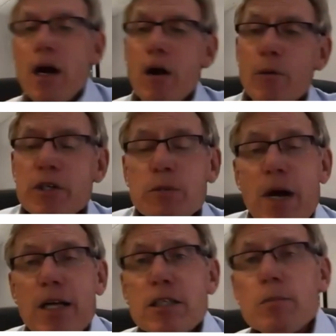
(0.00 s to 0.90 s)
are
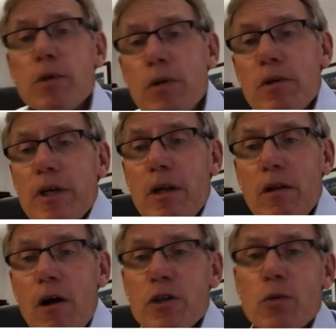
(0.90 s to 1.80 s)
responsible in a
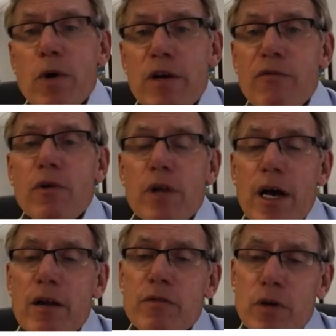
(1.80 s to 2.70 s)
large way for a
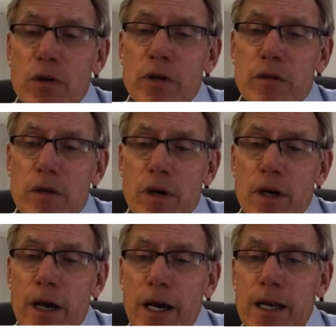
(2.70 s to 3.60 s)
lot of the good
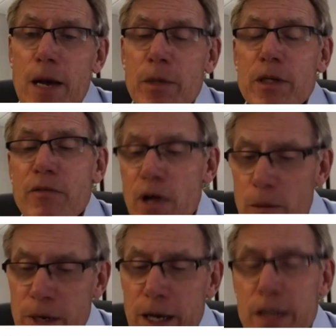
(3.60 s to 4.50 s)
economic
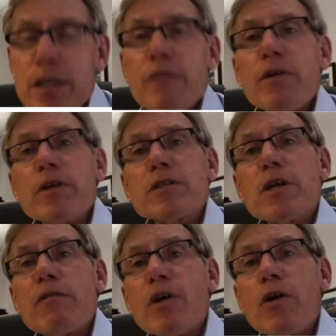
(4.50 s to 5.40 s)
development activities
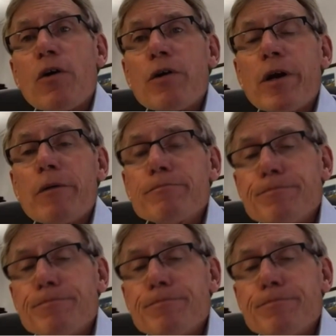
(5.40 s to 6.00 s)
that have occurred here.